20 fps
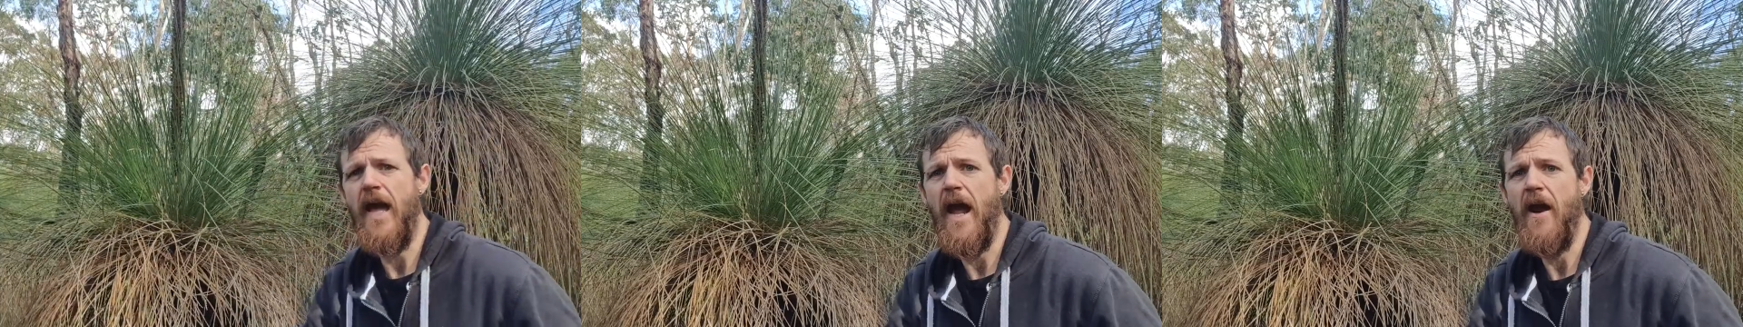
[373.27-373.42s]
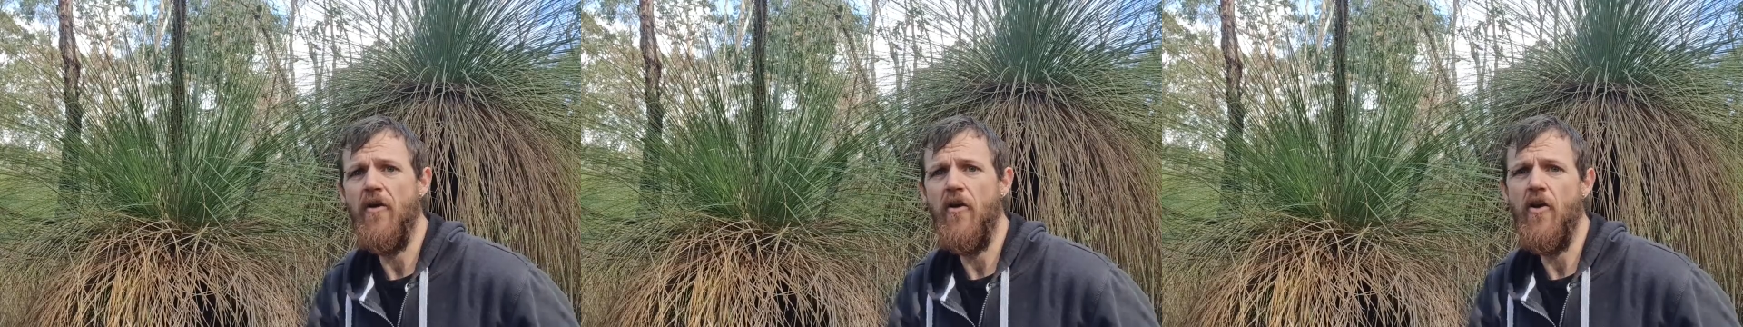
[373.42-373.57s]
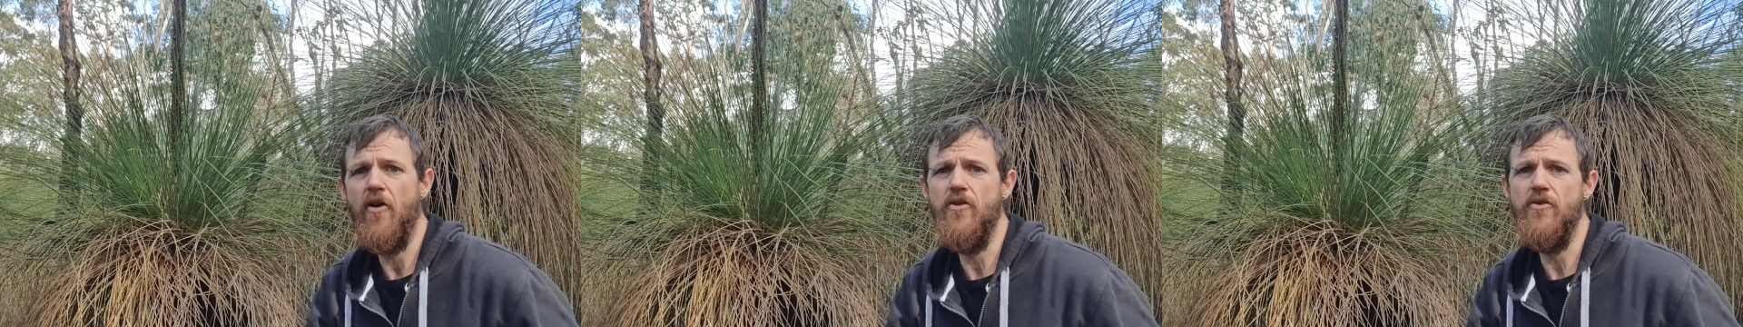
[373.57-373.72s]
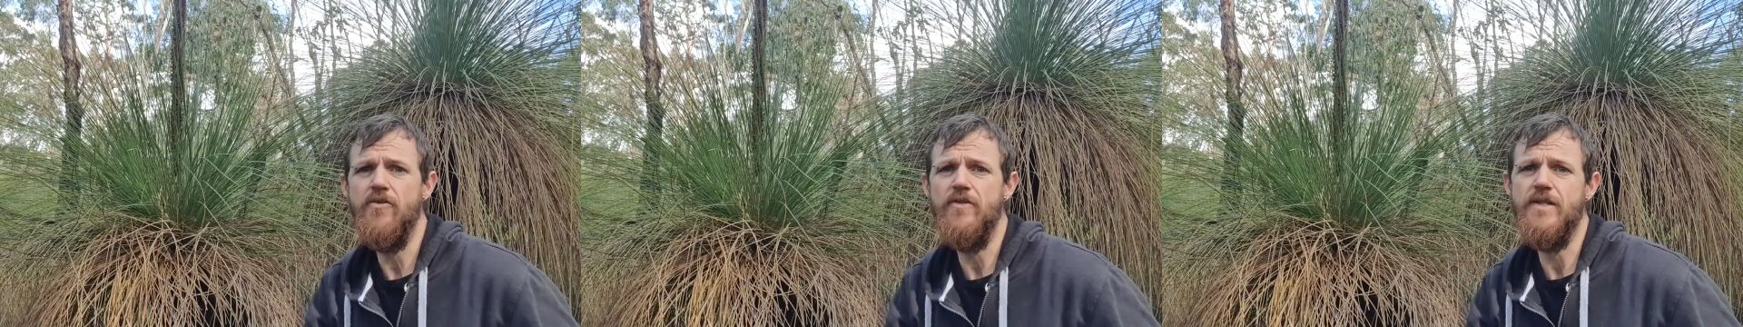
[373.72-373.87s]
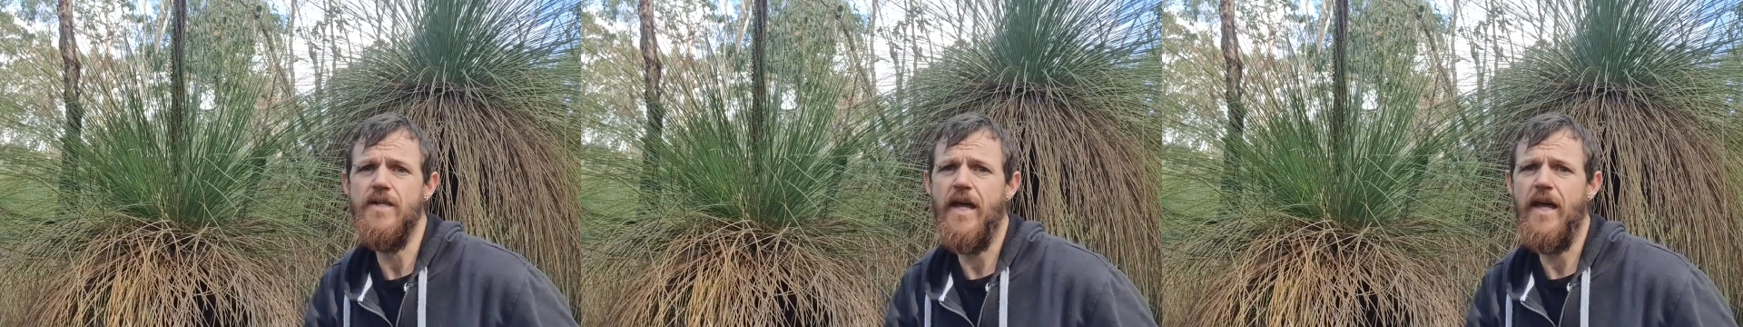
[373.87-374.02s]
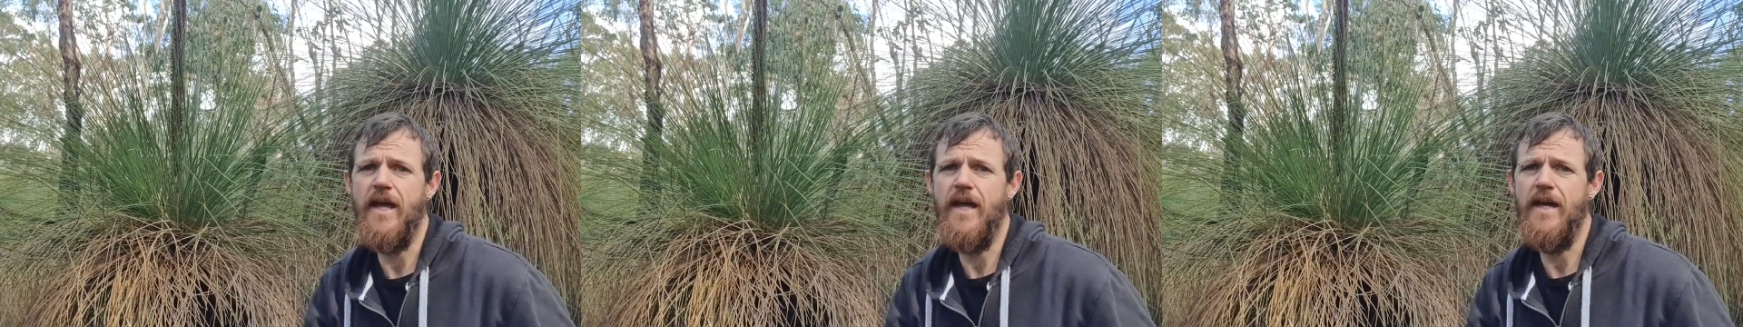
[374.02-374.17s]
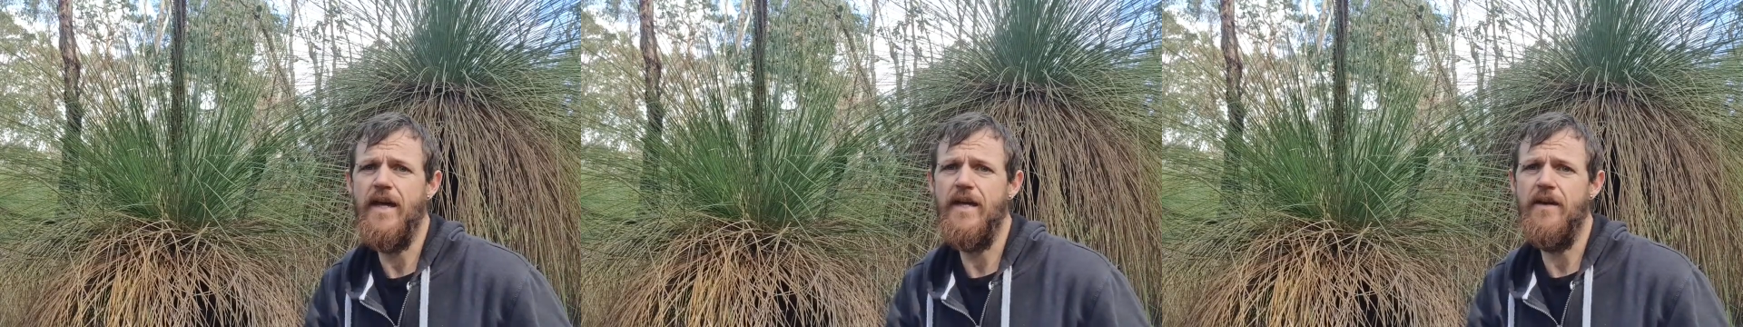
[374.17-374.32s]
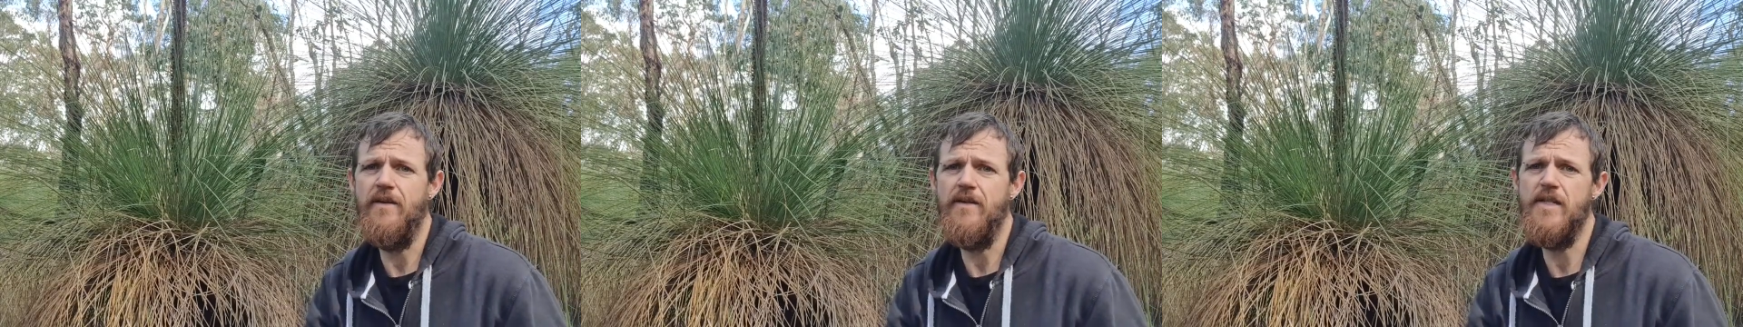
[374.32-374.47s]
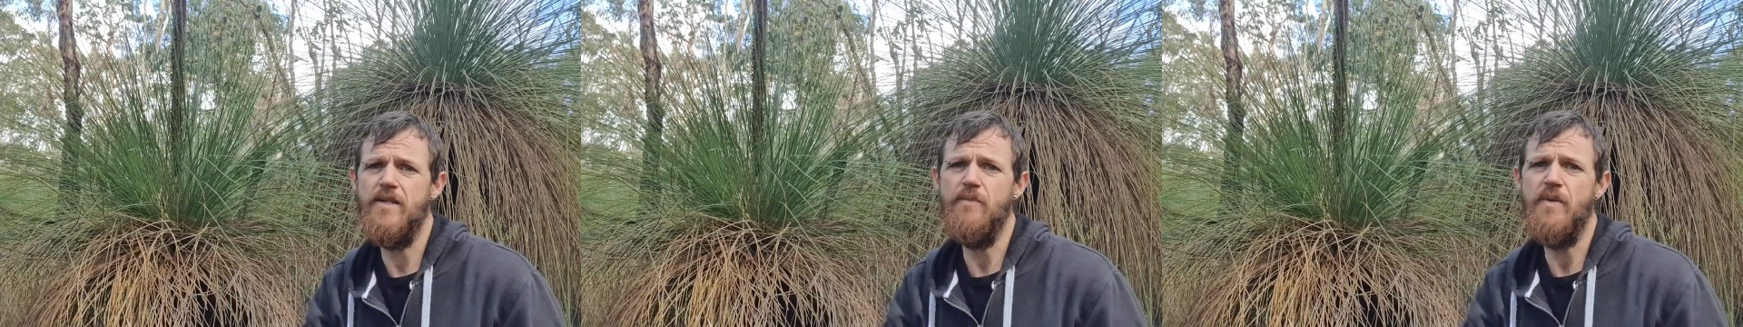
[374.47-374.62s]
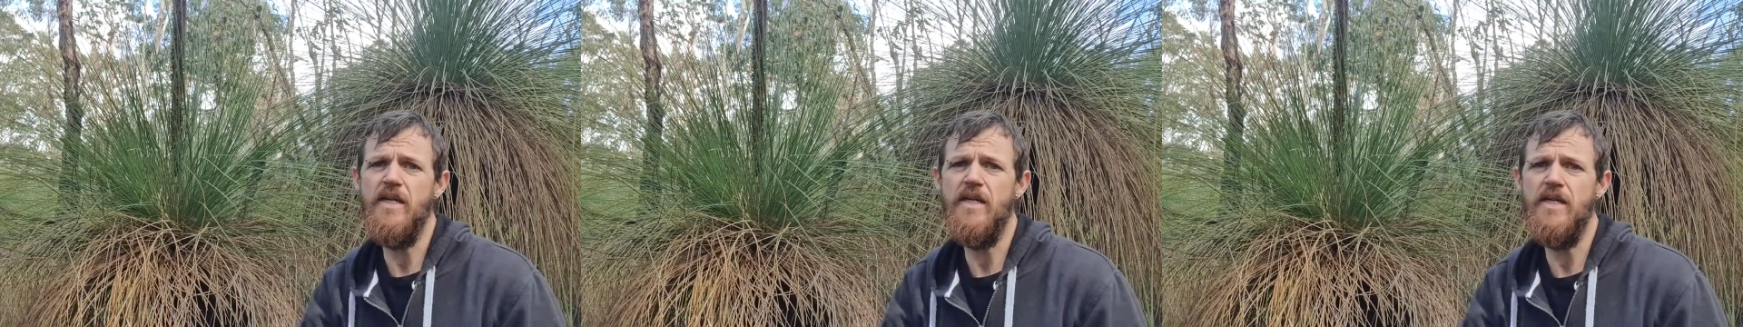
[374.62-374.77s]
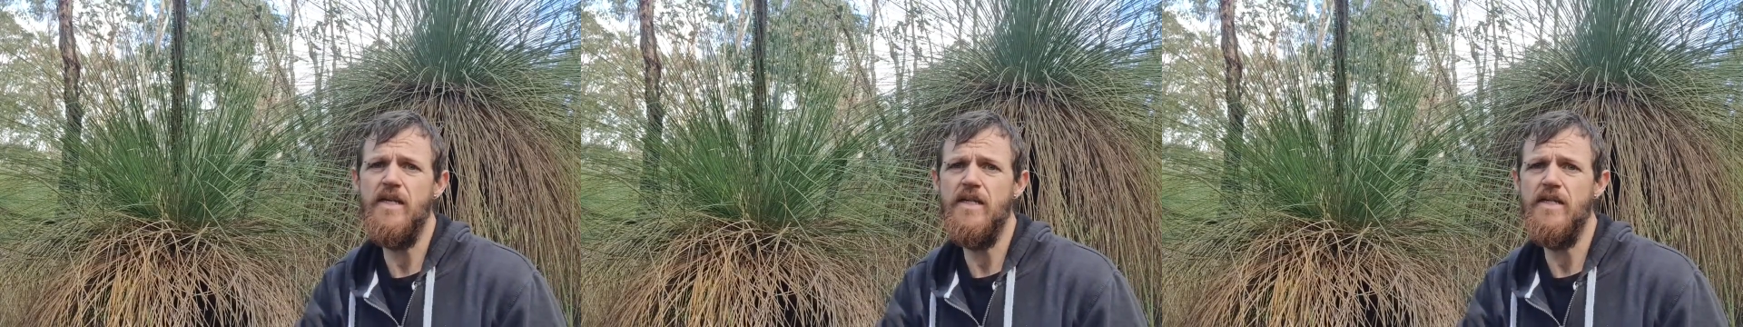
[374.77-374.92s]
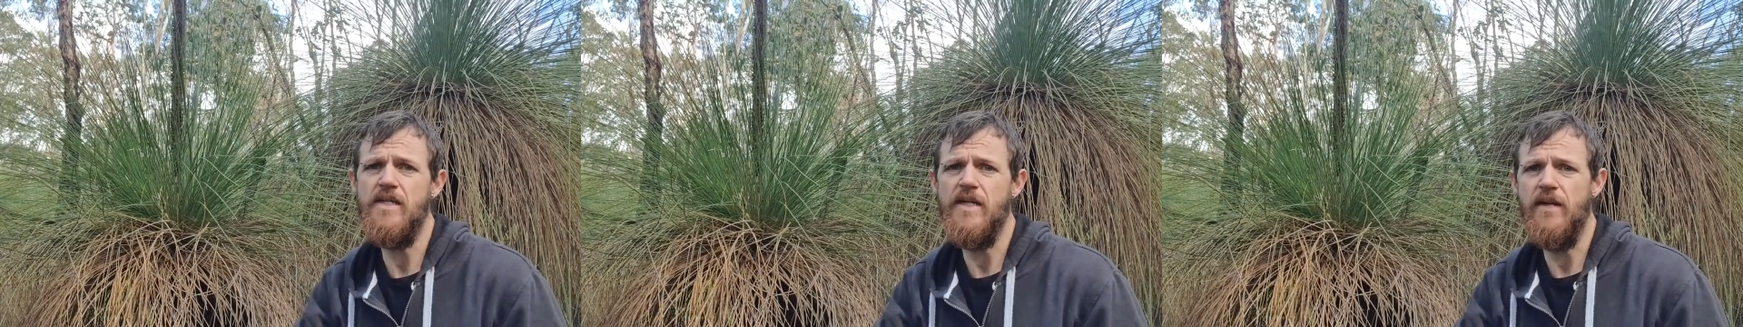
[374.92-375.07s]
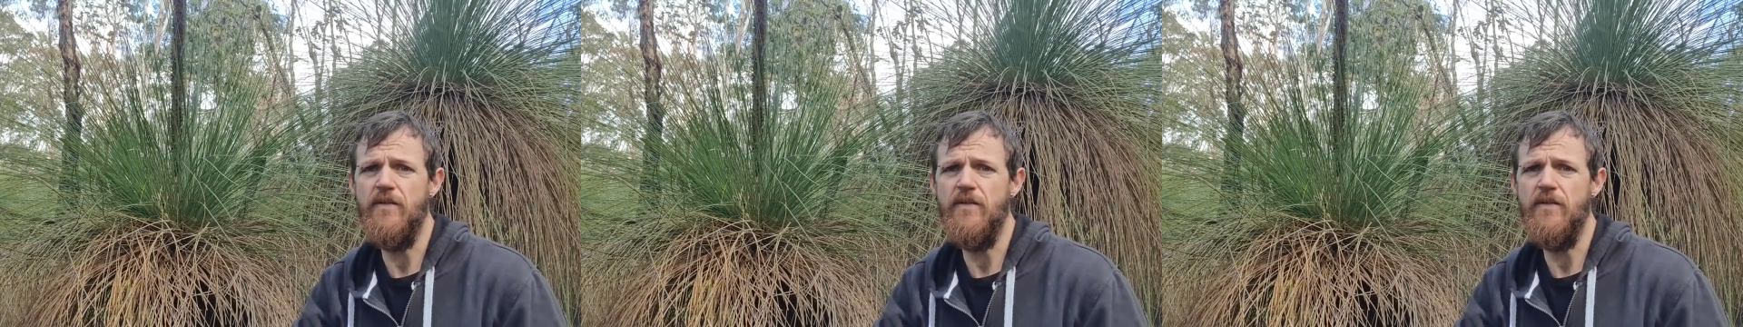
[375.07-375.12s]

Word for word: arrows and spears